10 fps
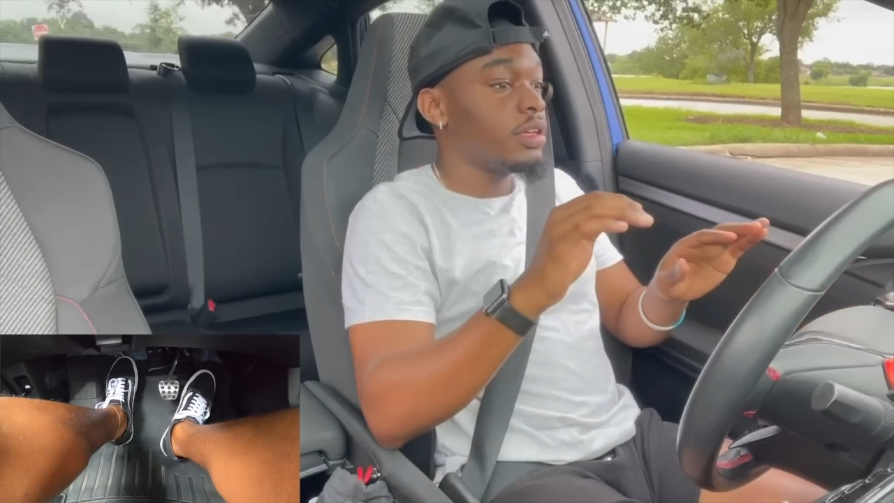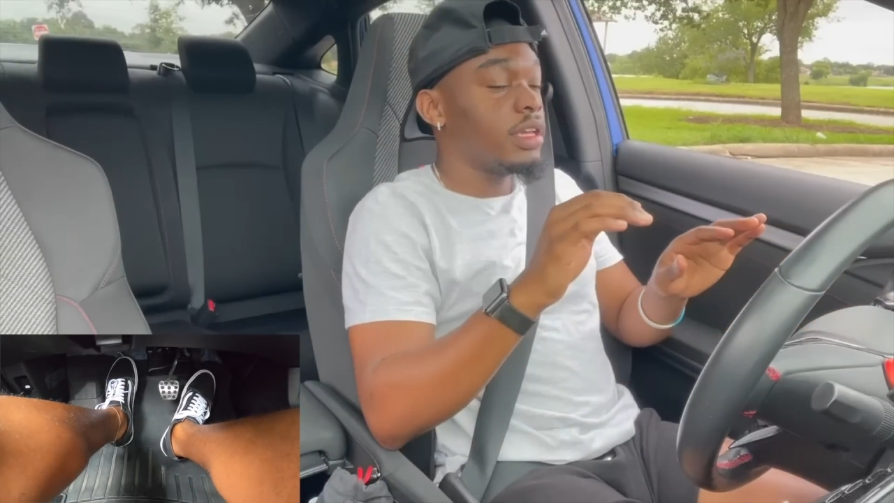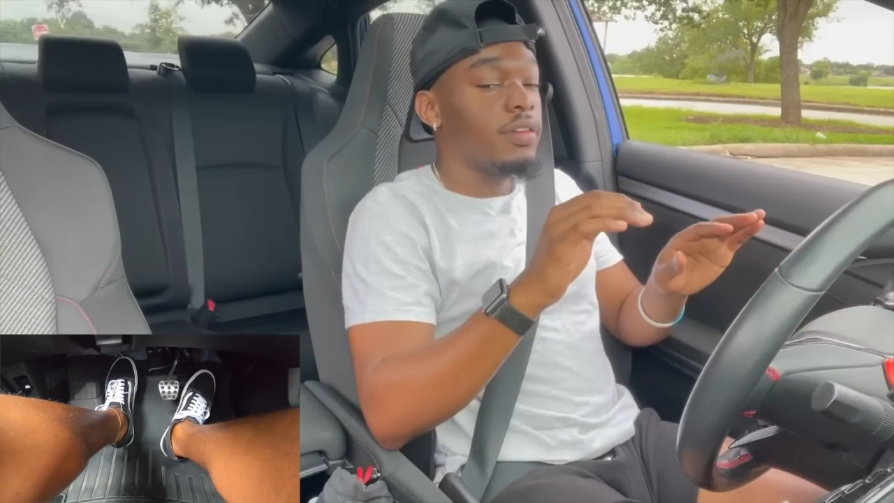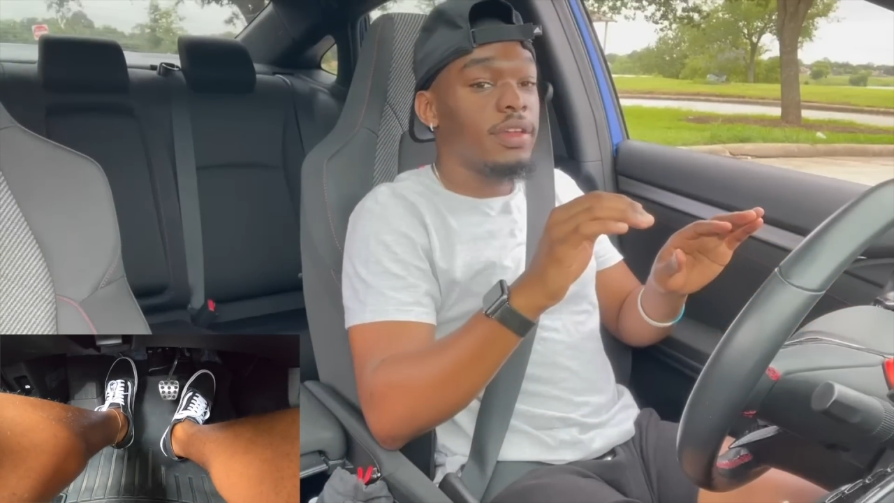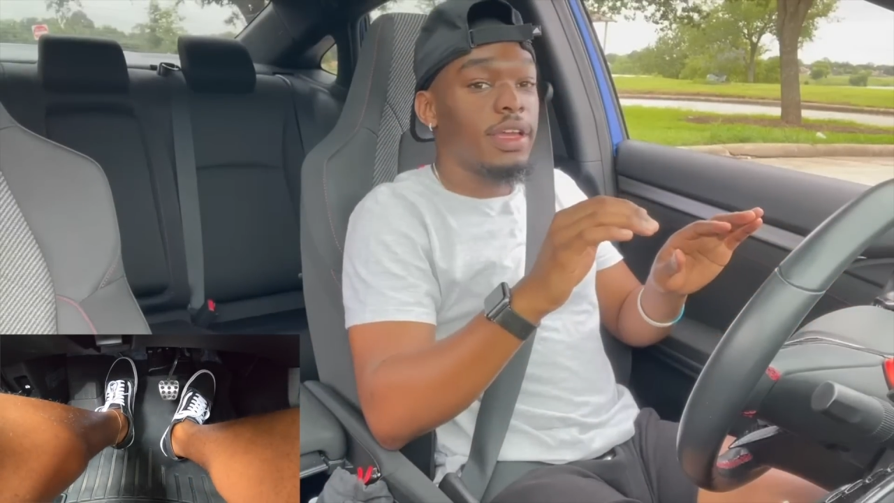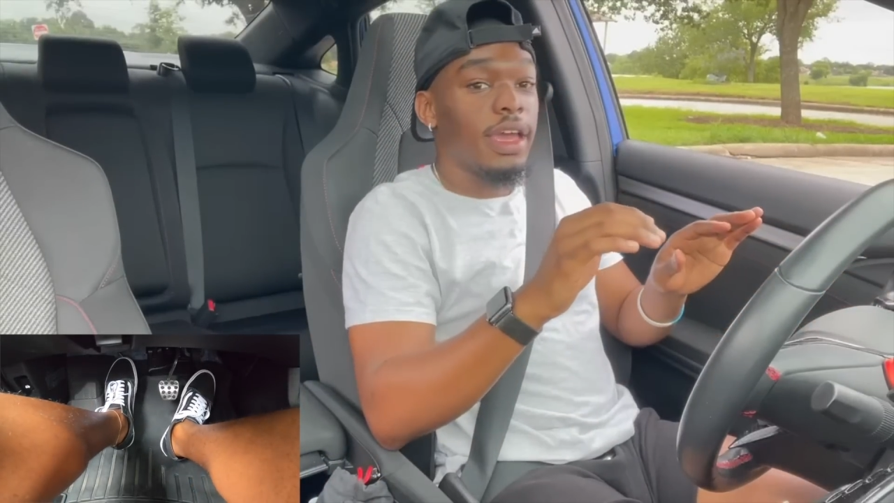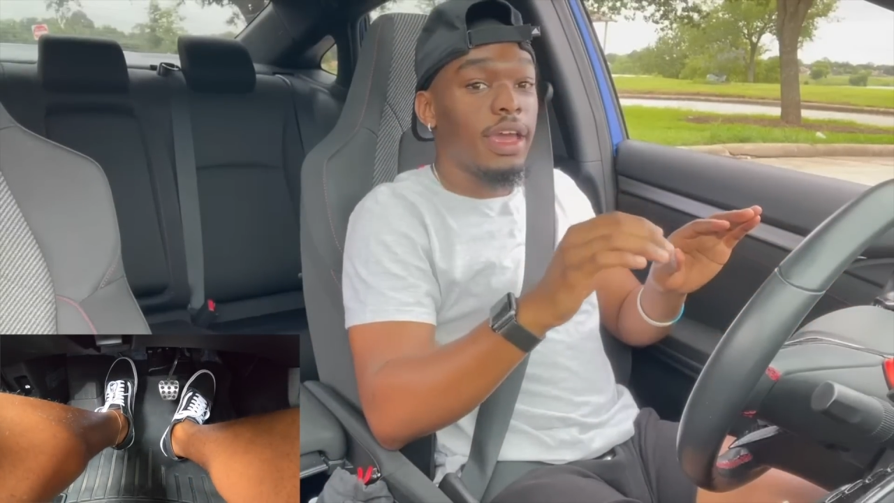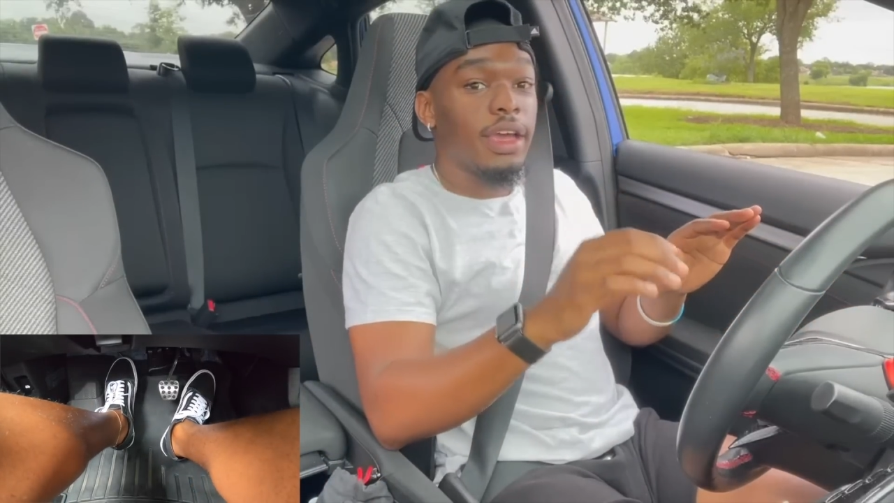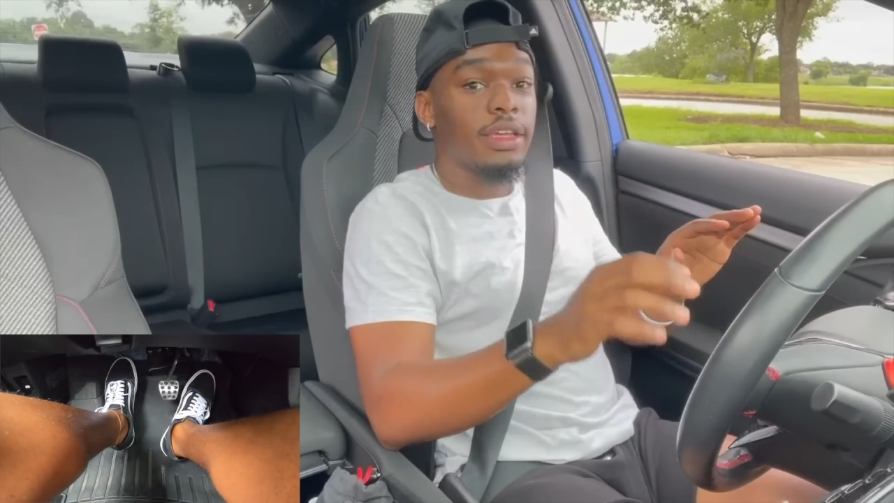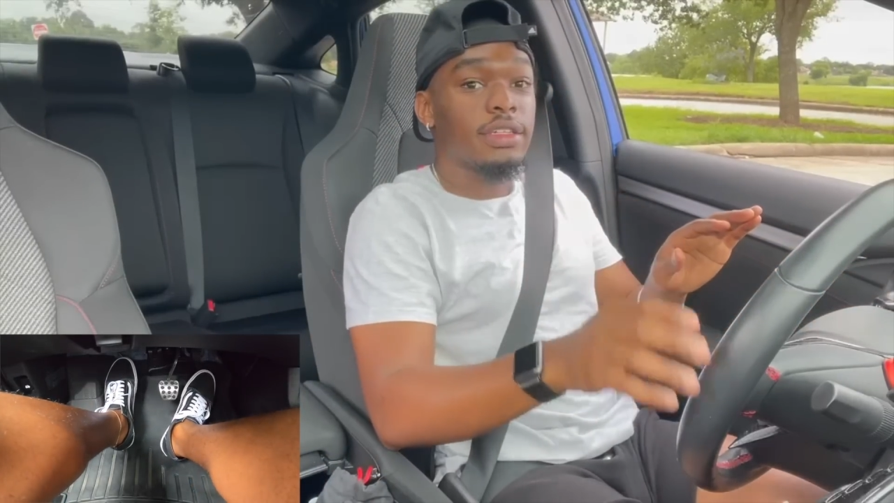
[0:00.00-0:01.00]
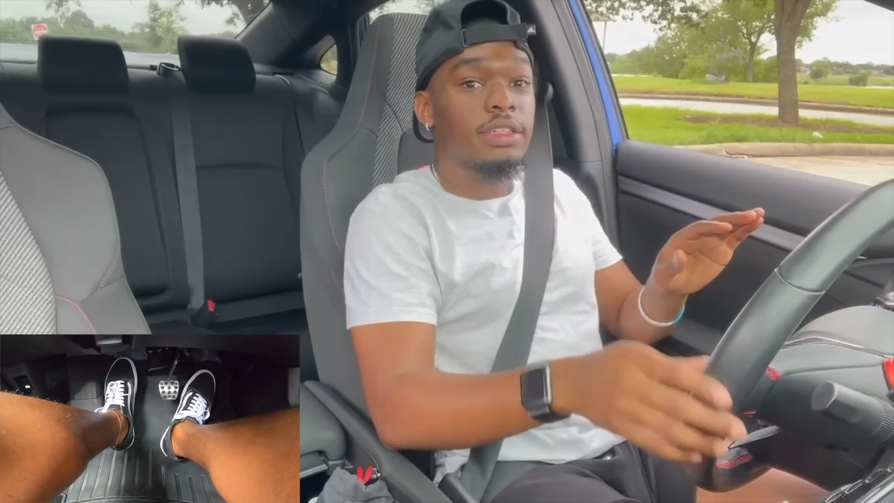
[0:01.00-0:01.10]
giving it gas